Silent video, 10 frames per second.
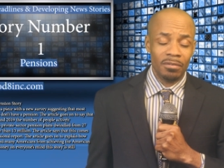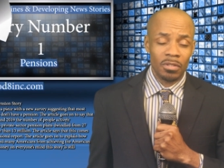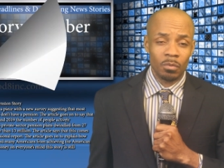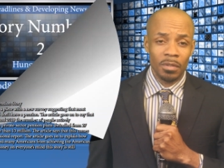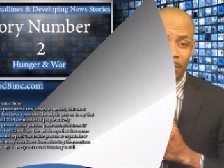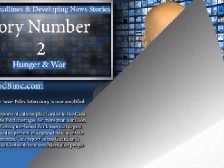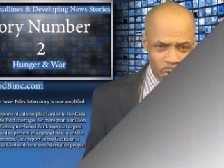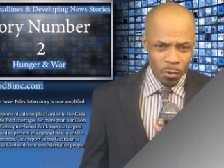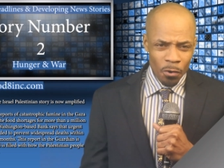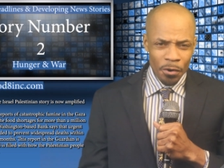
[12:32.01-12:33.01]
Story.
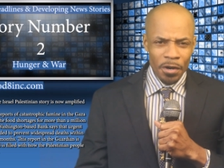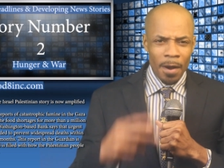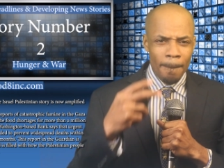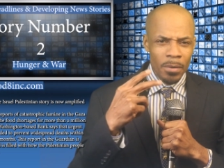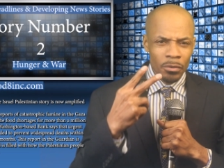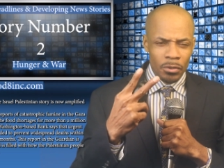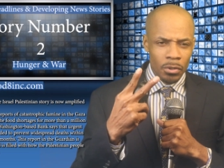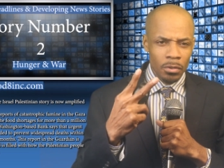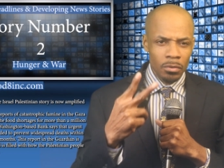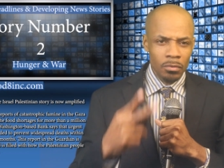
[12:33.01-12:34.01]
story number
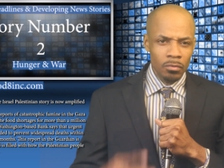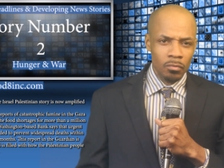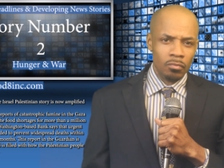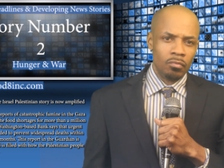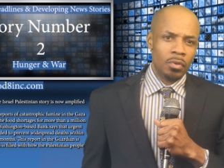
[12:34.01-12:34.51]
two: